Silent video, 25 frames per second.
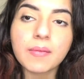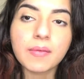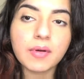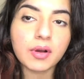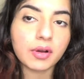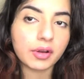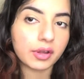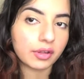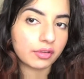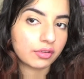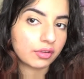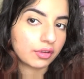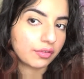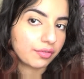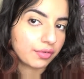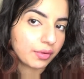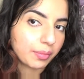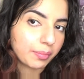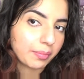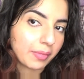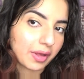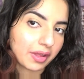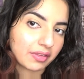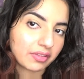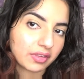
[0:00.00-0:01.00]
Okay, so if you
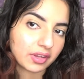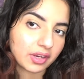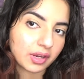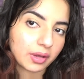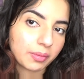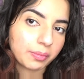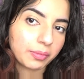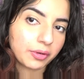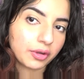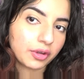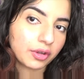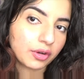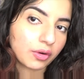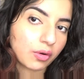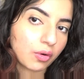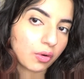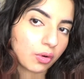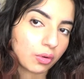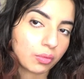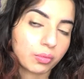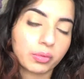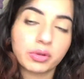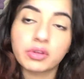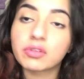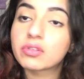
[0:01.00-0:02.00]
mess it up, you can
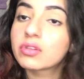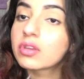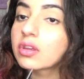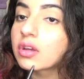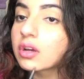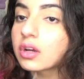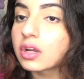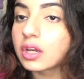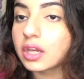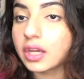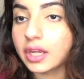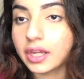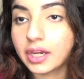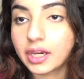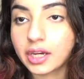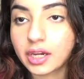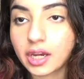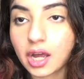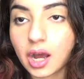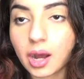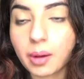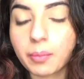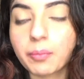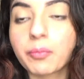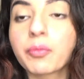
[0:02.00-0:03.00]
always clean it
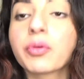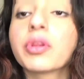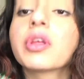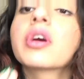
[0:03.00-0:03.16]
up with